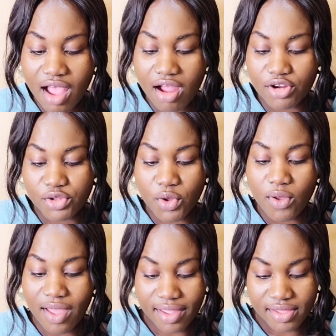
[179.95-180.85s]
are
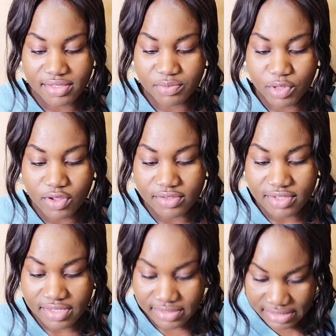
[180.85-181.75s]
your eyes because
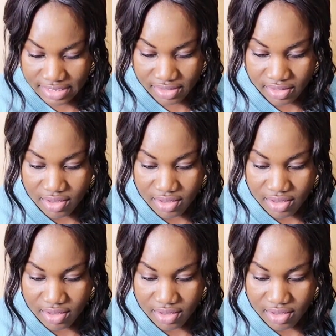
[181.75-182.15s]
they see,